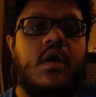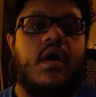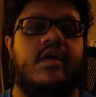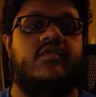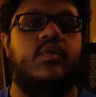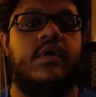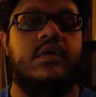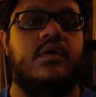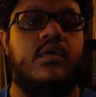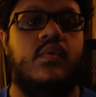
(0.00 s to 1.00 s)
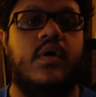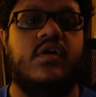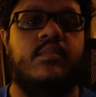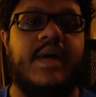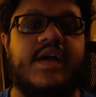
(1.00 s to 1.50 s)
Hi everyone,
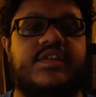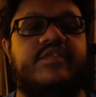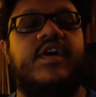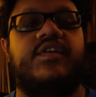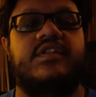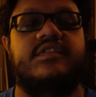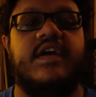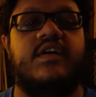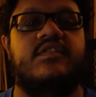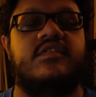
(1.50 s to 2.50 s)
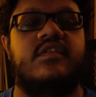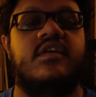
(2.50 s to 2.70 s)
welcome back to Falcon's House.